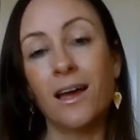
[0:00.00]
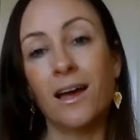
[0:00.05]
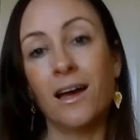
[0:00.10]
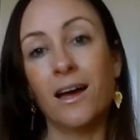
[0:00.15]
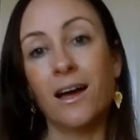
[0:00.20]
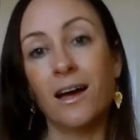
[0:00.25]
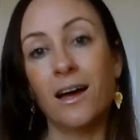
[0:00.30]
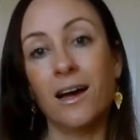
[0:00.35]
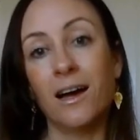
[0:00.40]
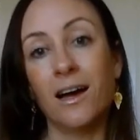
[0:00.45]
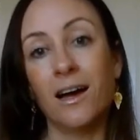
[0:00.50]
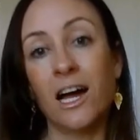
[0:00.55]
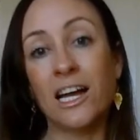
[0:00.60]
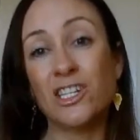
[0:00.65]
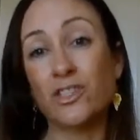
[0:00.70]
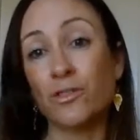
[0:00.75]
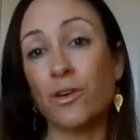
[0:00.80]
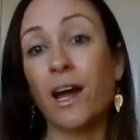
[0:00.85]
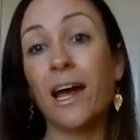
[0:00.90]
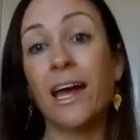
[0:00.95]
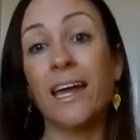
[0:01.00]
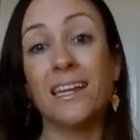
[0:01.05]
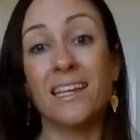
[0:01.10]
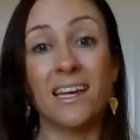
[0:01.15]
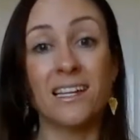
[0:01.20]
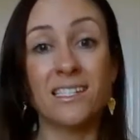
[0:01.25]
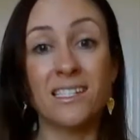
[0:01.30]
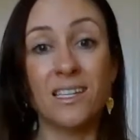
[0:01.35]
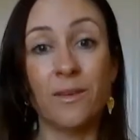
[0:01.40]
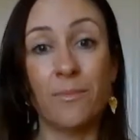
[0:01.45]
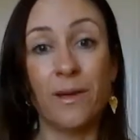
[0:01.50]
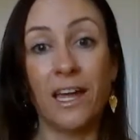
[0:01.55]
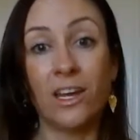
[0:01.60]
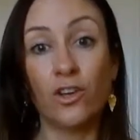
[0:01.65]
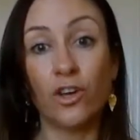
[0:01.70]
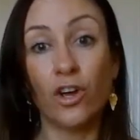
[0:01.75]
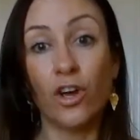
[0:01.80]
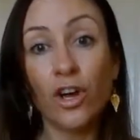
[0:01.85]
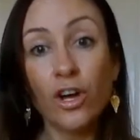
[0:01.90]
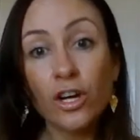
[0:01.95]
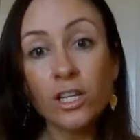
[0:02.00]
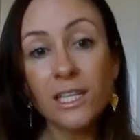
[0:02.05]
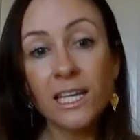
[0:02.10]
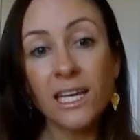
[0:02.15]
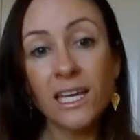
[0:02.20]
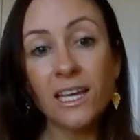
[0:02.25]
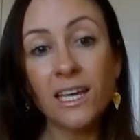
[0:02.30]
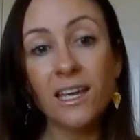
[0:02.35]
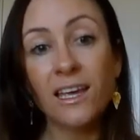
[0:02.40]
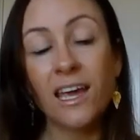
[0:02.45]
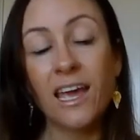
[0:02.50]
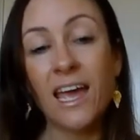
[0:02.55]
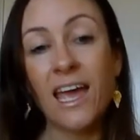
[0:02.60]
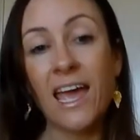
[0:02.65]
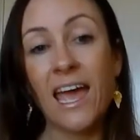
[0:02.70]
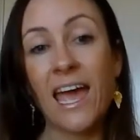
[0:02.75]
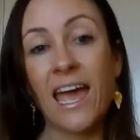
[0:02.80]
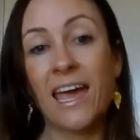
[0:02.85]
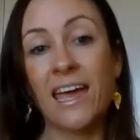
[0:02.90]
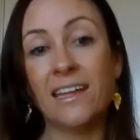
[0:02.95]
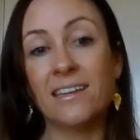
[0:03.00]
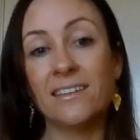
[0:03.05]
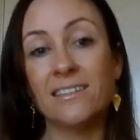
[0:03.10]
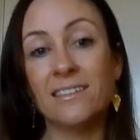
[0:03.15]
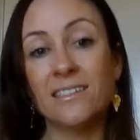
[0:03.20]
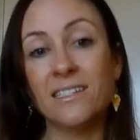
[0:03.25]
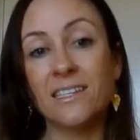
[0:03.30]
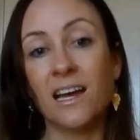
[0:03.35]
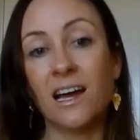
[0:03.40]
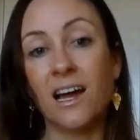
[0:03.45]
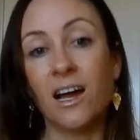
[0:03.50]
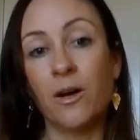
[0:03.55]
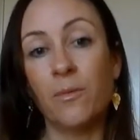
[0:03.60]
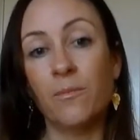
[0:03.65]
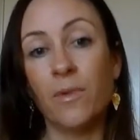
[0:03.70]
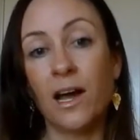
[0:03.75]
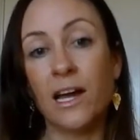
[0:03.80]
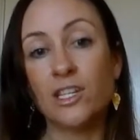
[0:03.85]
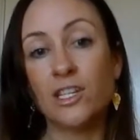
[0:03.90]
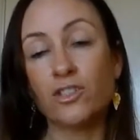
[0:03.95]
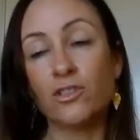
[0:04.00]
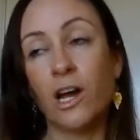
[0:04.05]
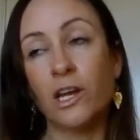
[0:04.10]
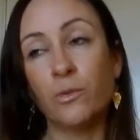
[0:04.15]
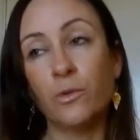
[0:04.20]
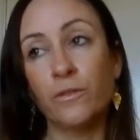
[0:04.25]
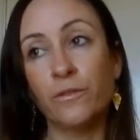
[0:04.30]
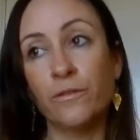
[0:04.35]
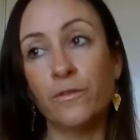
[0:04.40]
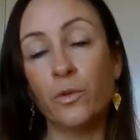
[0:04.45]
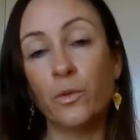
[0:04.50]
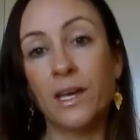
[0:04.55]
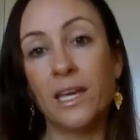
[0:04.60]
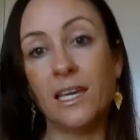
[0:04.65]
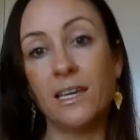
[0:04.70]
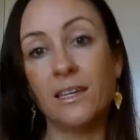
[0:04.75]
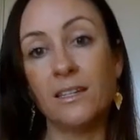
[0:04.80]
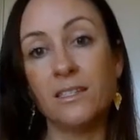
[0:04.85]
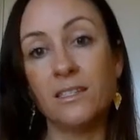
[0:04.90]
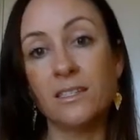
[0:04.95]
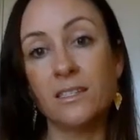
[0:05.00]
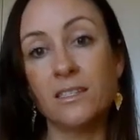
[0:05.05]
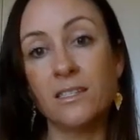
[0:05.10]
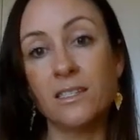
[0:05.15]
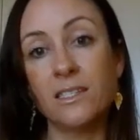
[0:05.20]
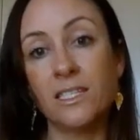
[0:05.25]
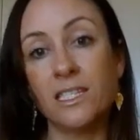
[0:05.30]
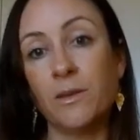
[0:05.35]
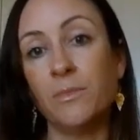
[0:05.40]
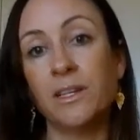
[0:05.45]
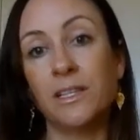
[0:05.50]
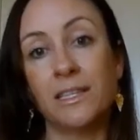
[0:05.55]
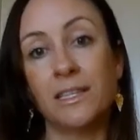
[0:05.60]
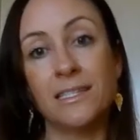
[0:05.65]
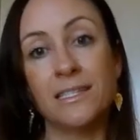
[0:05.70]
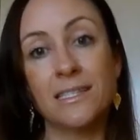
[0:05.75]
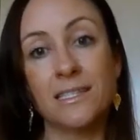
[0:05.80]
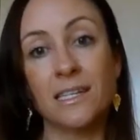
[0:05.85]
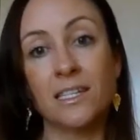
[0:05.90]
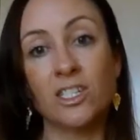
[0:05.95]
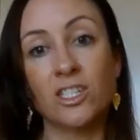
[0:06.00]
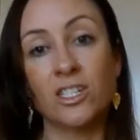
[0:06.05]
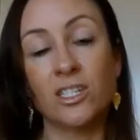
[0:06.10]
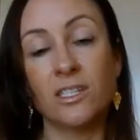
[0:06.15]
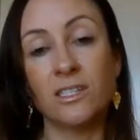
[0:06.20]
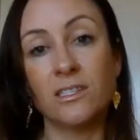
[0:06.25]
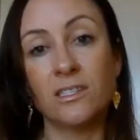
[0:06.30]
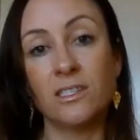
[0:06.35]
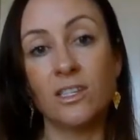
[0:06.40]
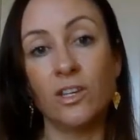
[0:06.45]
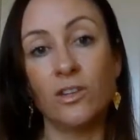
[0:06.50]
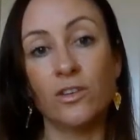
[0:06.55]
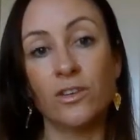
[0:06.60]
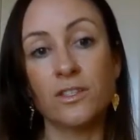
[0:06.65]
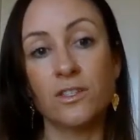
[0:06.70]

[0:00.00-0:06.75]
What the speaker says: I try and get to bed early, and I try to avoid stimulants such as,